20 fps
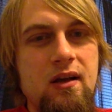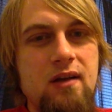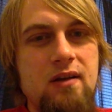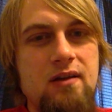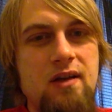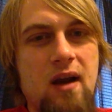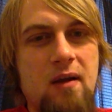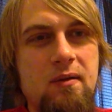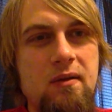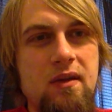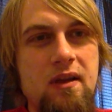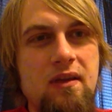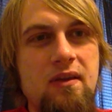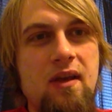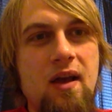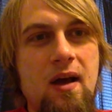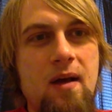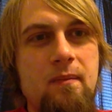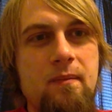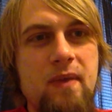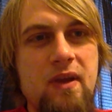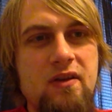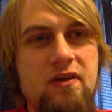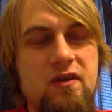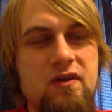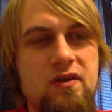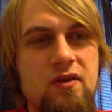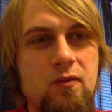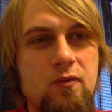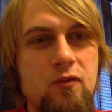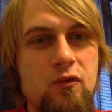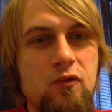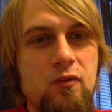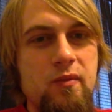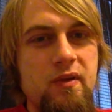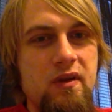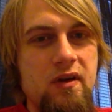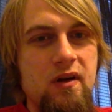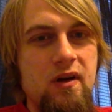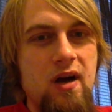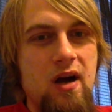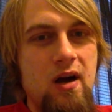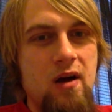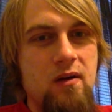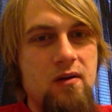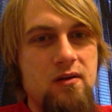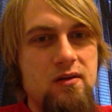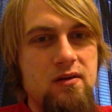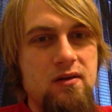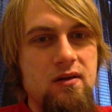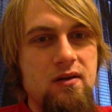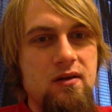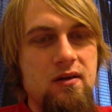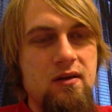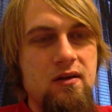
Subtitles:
them. It's just a room in their house.